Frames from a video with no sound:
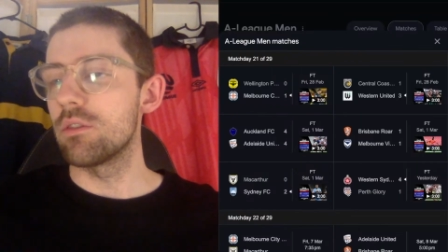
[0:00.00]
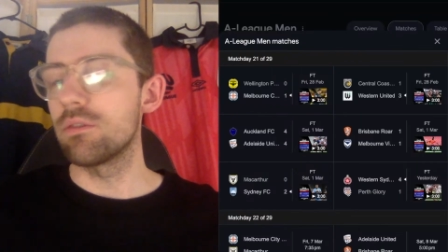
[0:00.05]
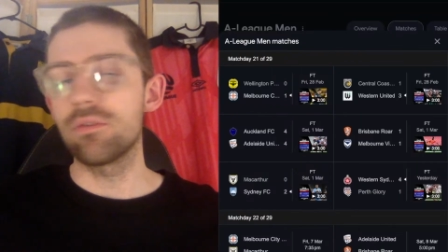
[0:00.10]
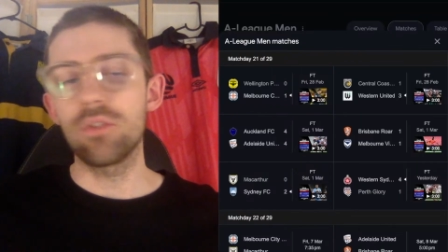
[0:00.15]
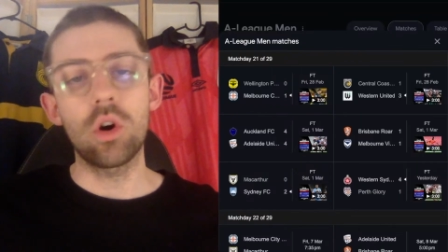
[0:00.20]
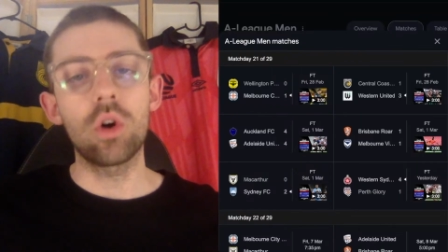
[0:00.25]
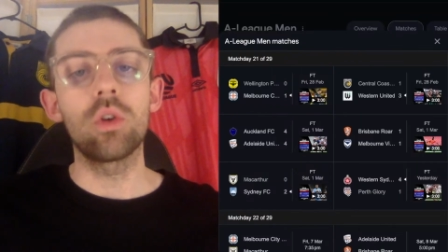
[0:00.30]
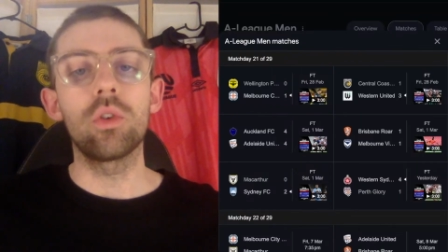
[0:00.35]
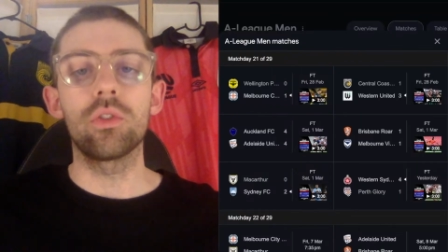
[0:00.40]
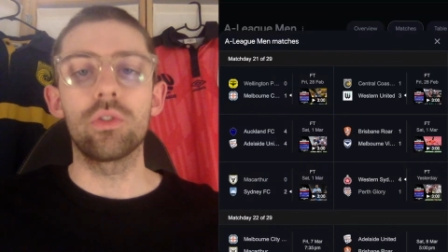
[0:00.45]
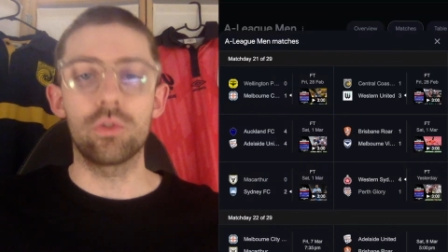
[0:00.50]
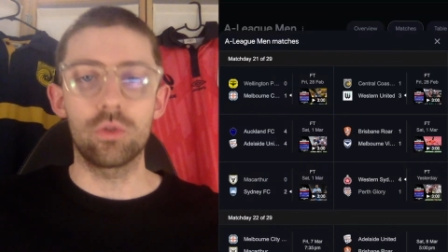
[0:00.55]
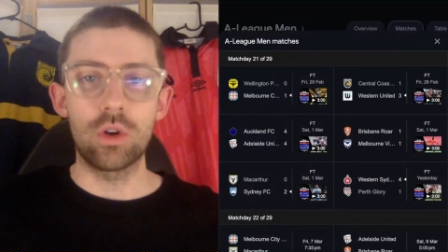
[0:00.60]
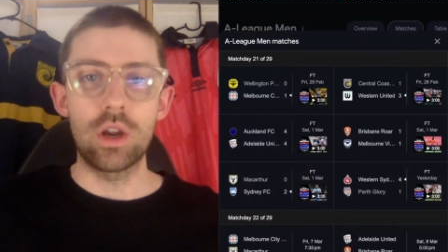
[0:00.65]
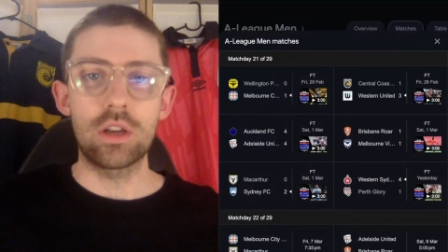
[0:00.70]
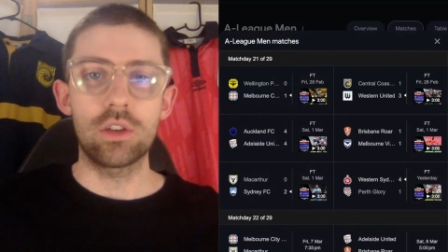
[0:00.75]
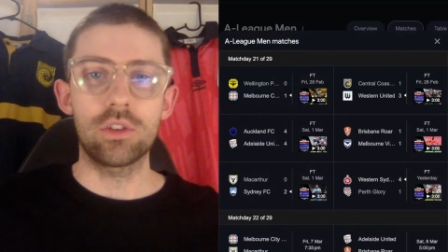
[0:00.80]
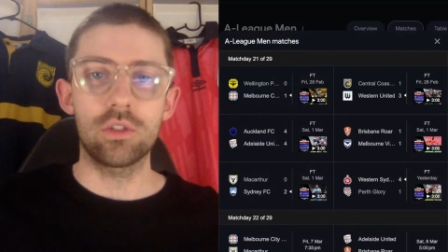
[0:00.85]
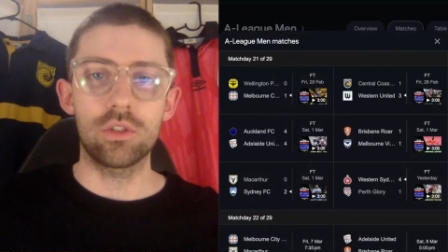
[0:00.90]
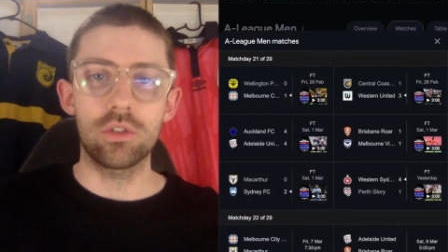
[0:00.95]
final
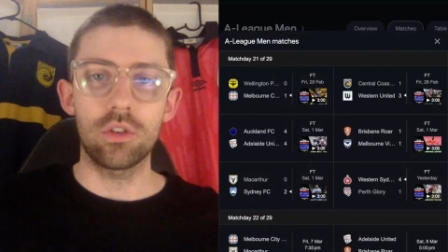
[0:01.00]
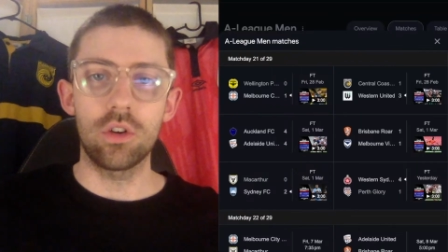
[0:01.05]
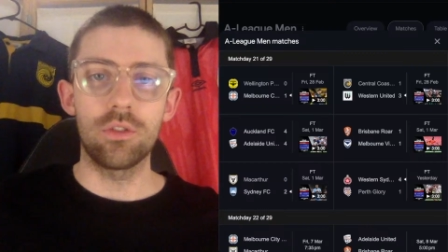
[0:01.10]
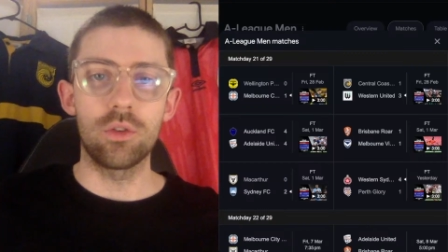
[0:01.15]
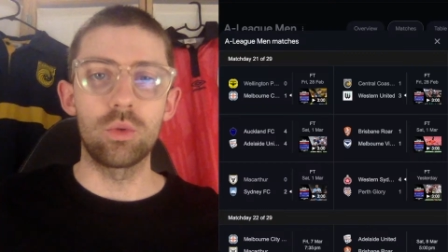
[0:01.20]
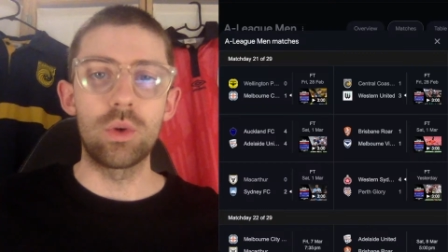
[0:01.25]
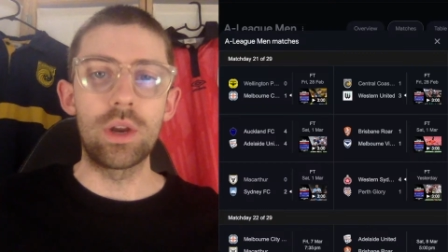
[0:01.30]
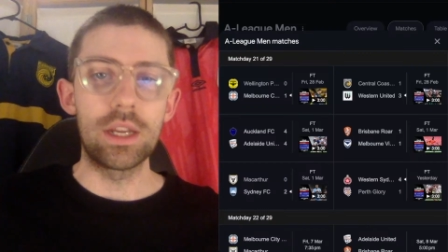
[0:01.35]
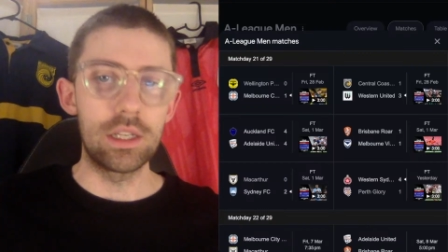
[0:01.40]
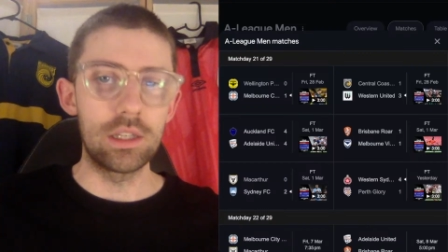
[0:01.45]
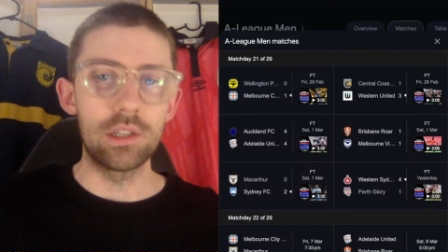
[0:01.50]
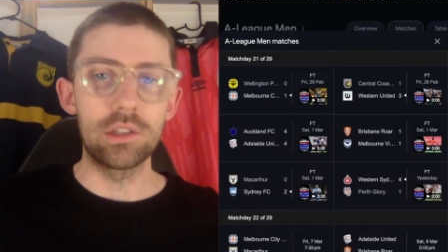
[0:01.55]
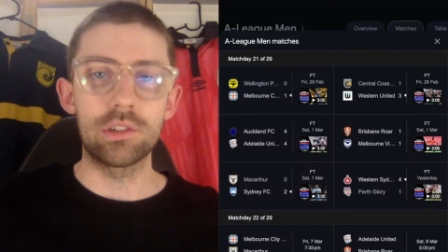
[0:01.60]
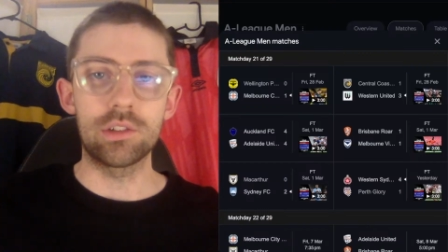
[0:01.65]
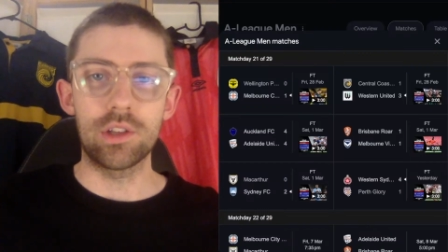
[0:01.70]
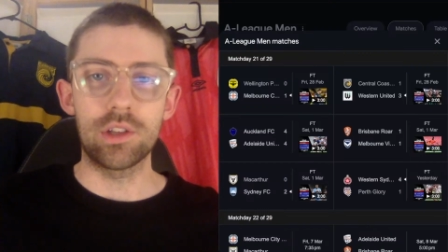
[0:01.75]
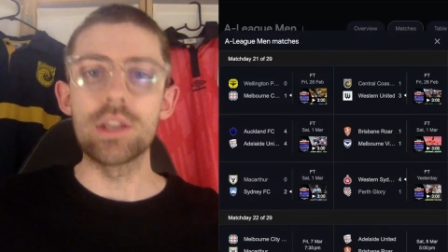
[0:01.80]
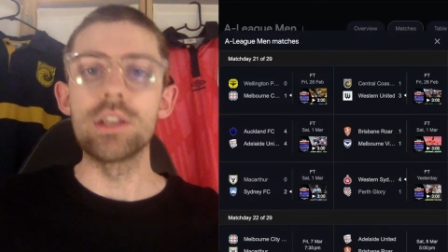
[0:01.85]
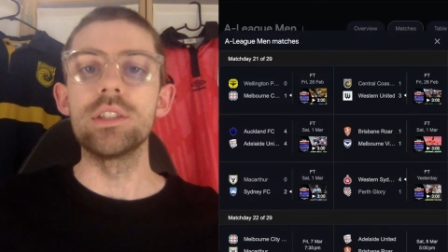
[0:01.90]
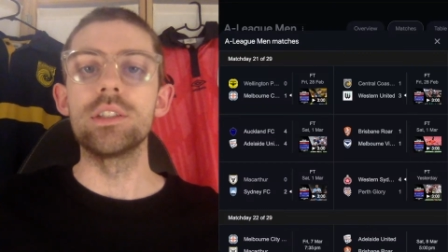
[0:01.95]
stretch of the regular
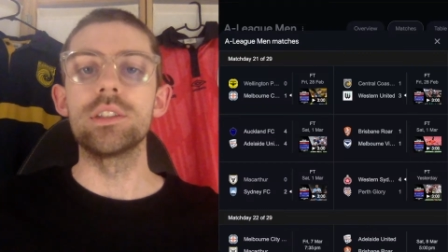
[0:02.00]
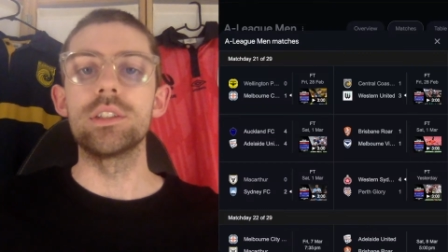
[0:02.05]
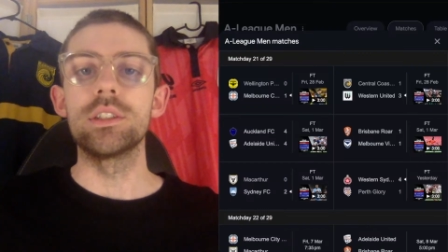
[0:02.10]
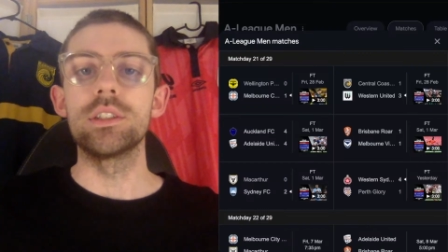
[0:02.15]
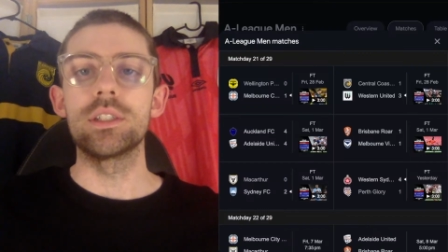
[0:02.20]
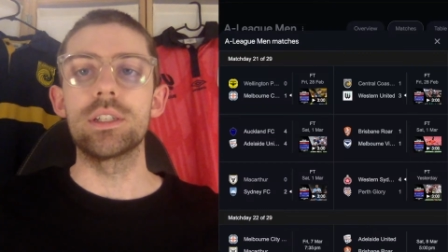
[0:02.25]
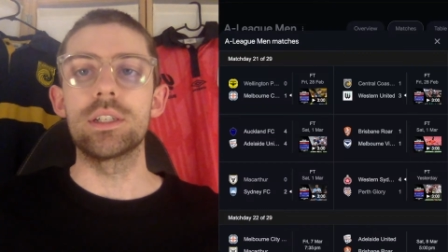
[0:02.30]
season,